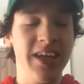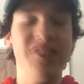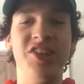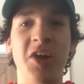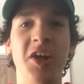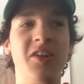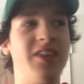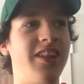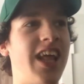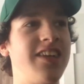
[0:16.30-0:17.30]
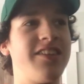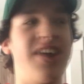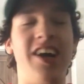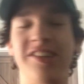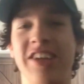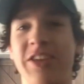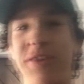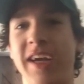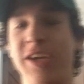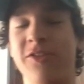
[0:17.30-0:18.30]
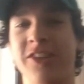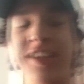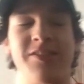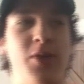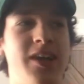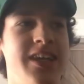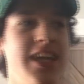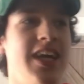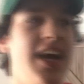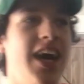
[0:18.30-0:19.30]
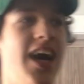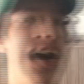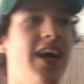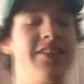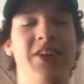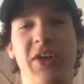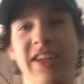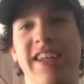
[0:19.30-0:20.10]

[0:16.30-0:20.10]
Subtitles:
Shout out to Let's Talk Jets Radio for this one. Shout out to